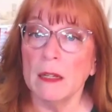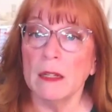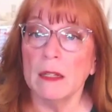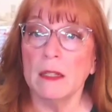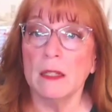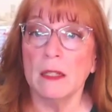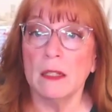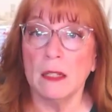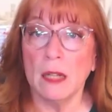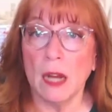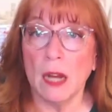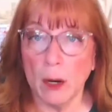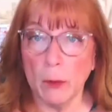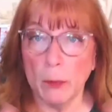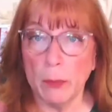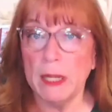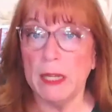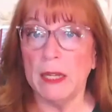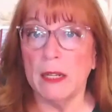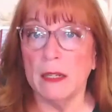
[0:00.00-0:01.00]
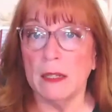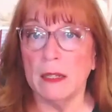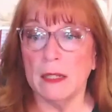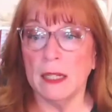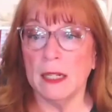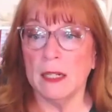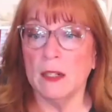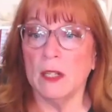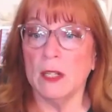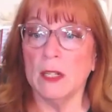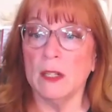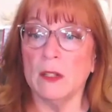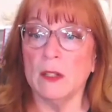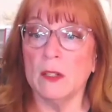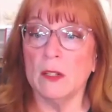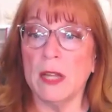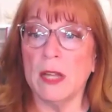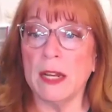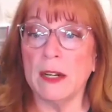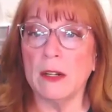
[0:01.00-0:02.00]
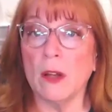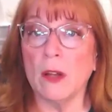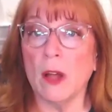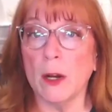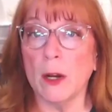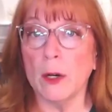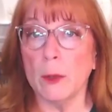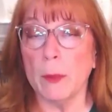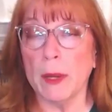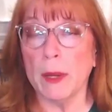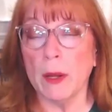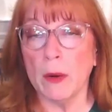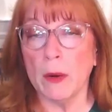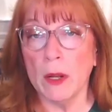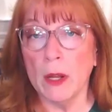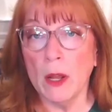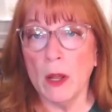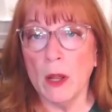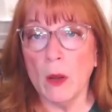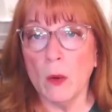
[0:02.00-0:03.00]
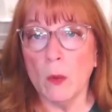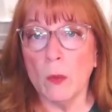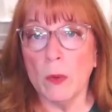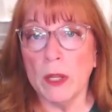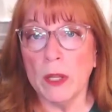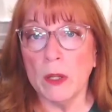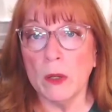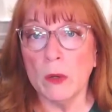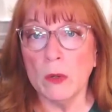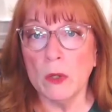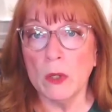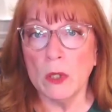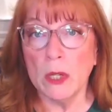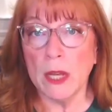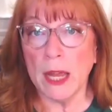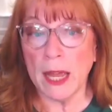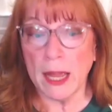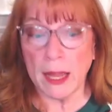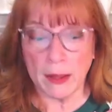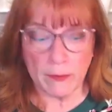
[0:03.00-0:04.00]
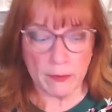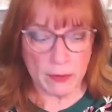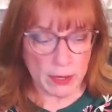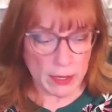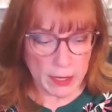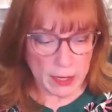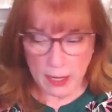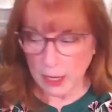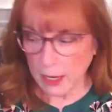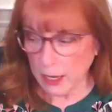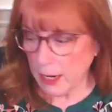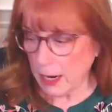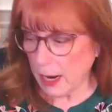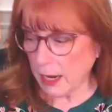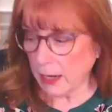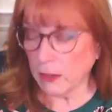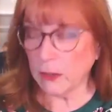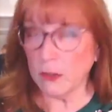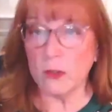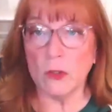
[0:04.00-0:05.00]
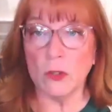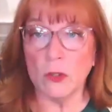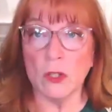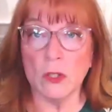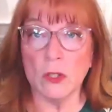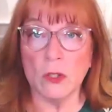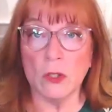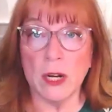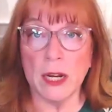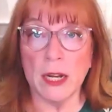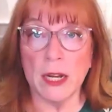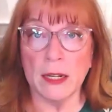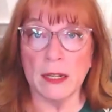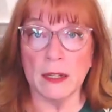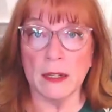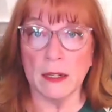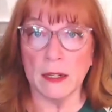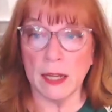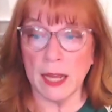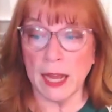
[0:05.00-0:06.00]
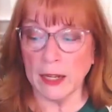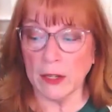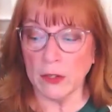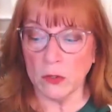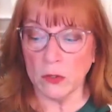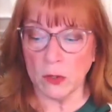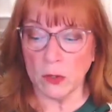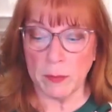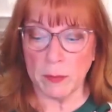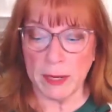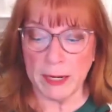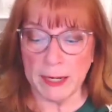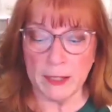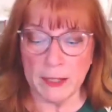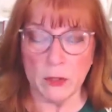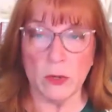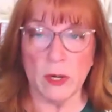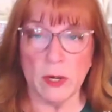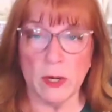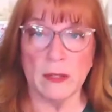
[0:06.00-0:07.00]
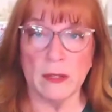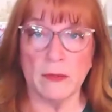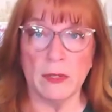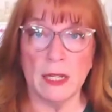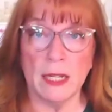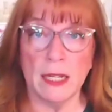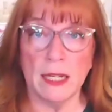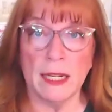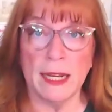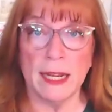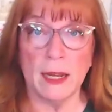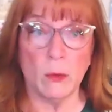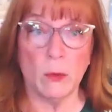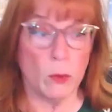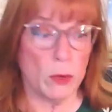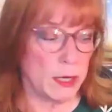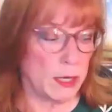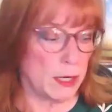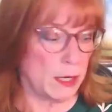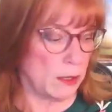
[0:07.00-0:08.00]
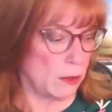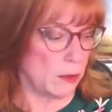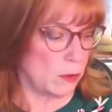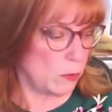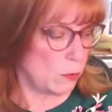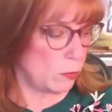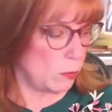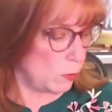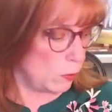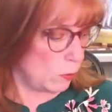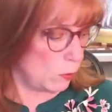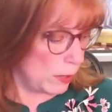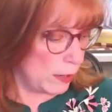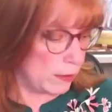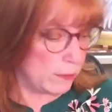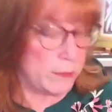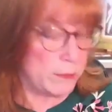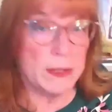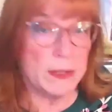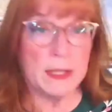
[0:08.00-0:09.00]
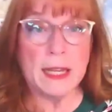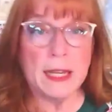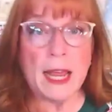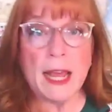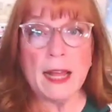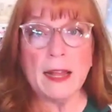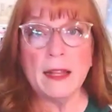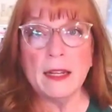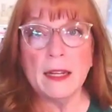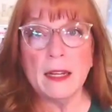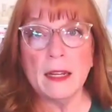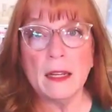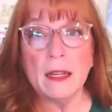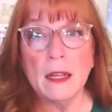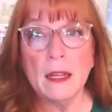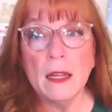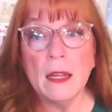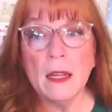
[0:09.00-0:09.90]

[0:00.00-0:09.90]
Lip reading: star beings teachings that talked about we used to have an many strands of DNA running through our physicality.